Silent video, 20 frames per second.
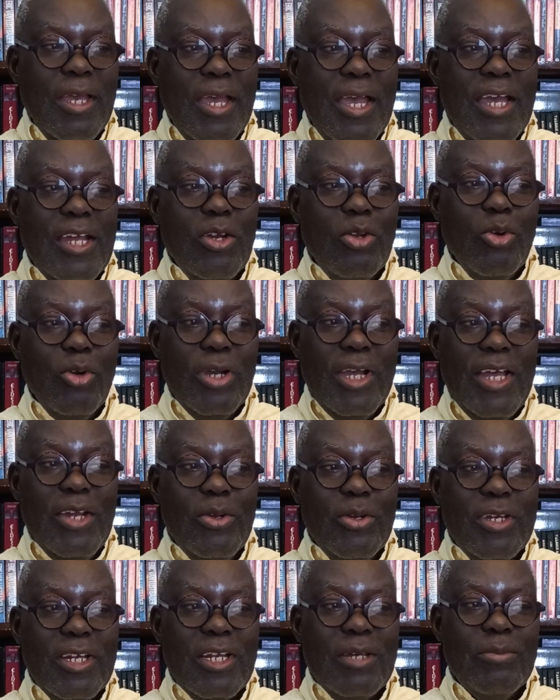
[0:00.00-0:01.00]
An
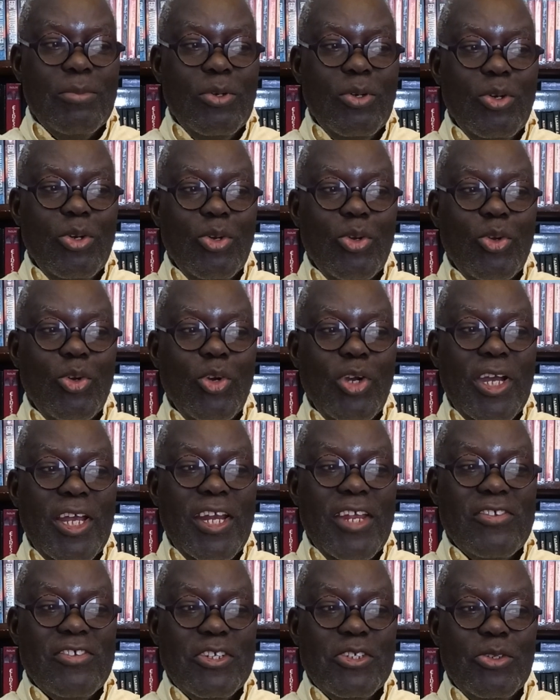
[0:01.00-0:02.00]
organogram or
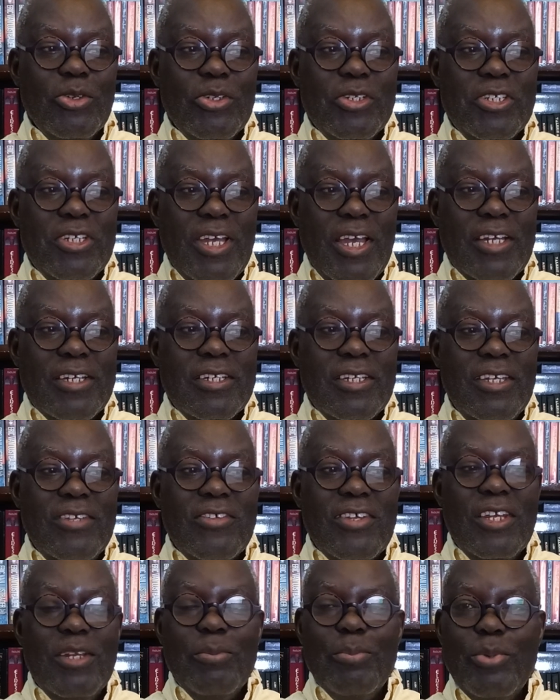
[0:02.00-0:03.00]
organizational chart is
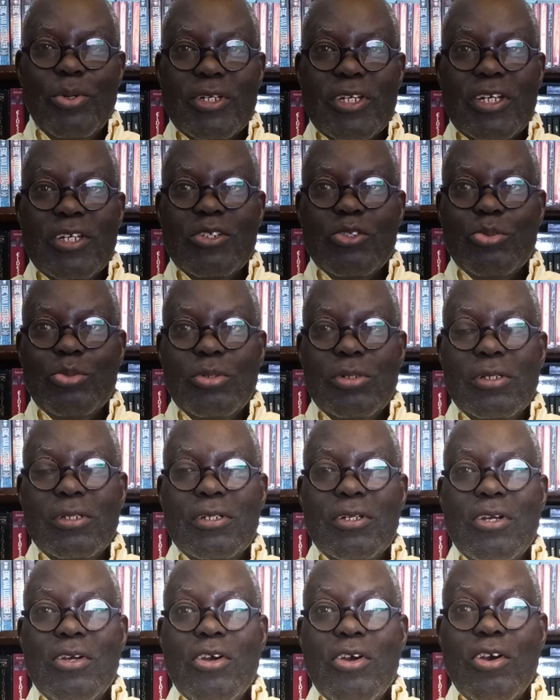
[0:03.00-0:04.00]
an important tool
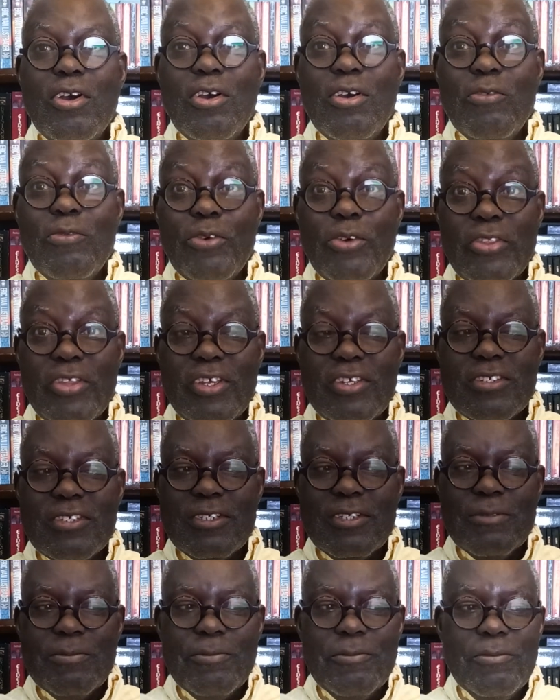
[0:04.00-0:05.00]
for this.
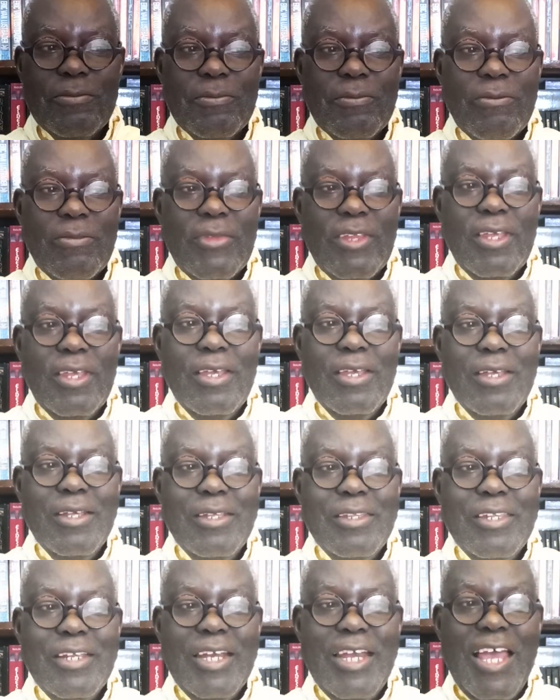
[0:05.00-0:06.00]

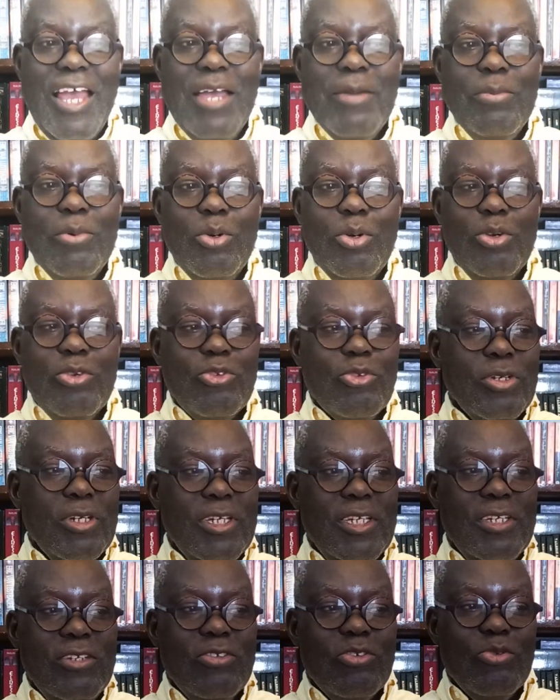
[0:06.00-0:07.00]
The lab also
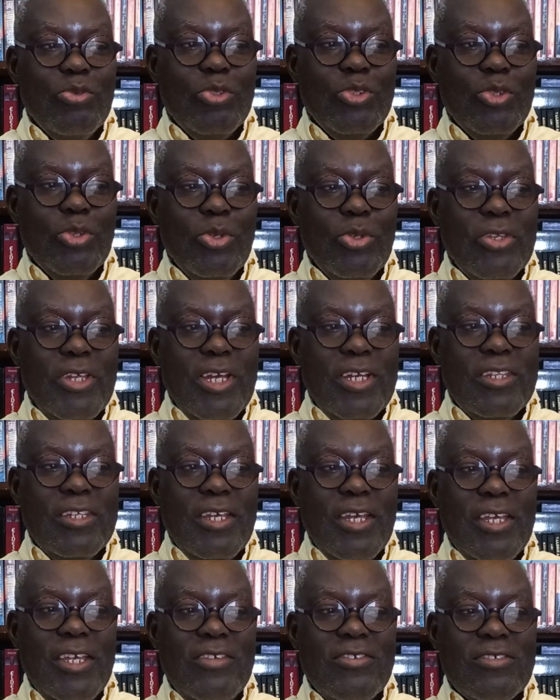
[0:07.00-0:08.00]
needs to show that
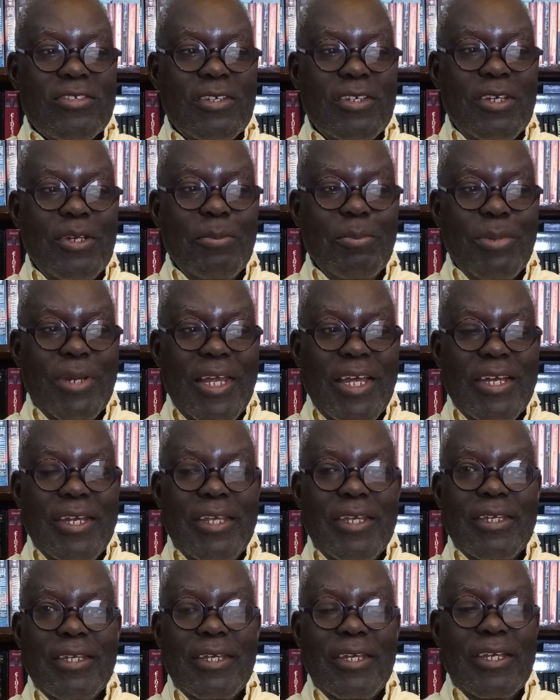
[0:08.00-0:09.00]
there is
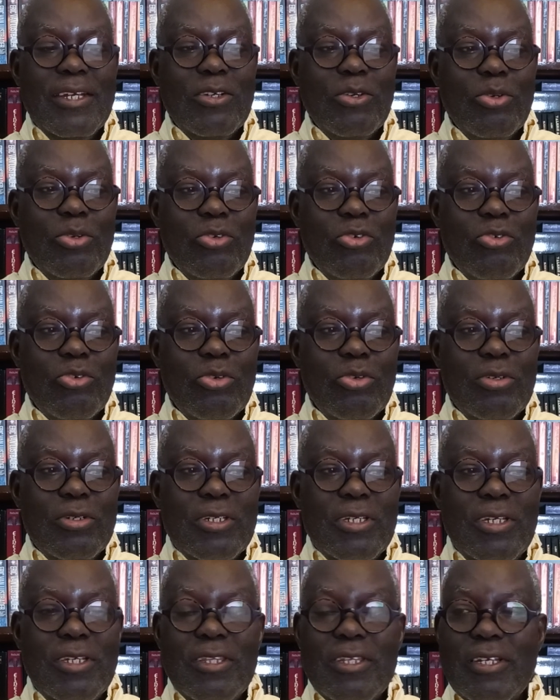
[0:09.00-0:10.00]
planning and control
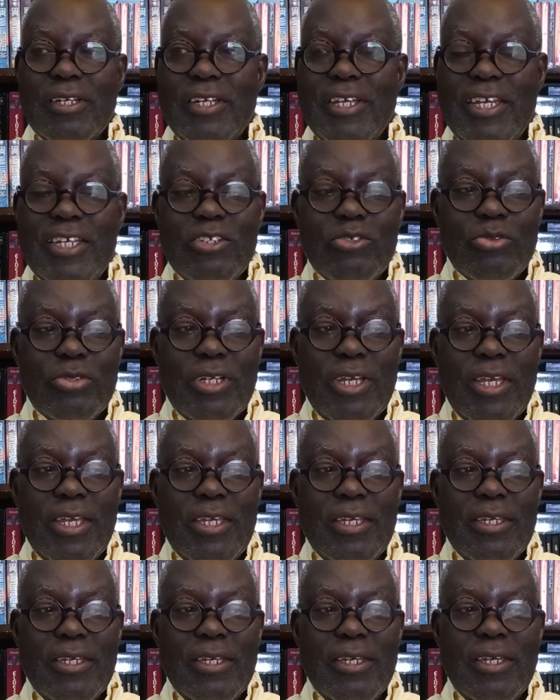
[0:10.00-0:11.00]
in the
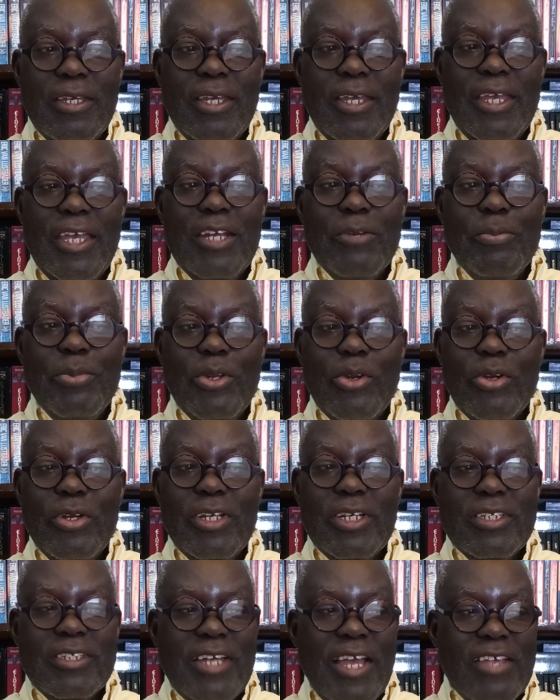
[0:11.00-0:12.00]
day-to-day and
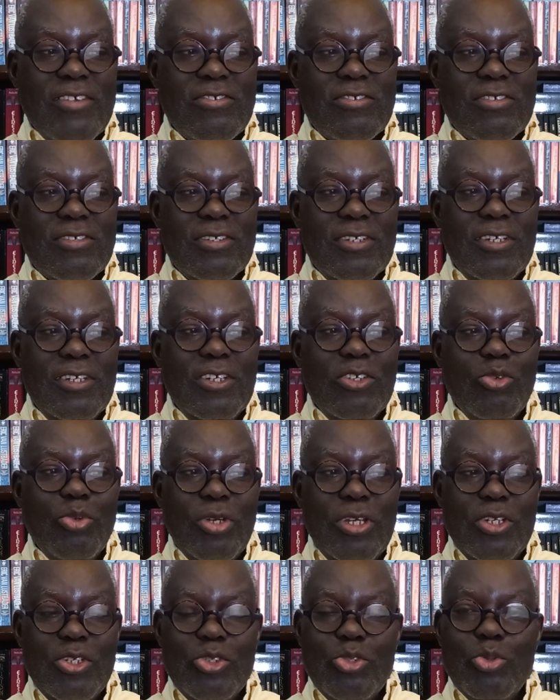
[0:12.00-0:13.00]
periodic tasks to
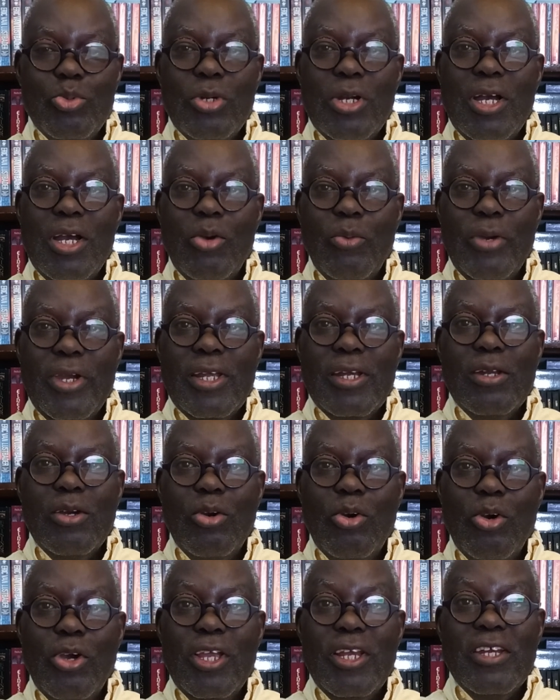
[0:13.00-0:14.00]
ensure a
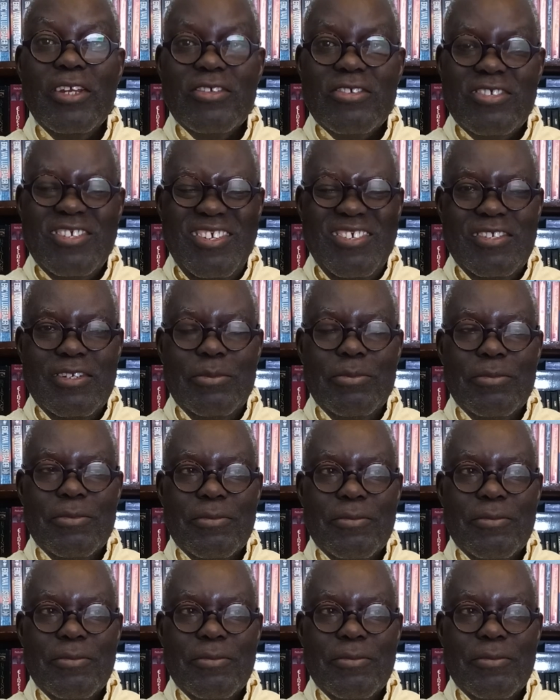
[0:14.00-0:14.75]
well-oiled system.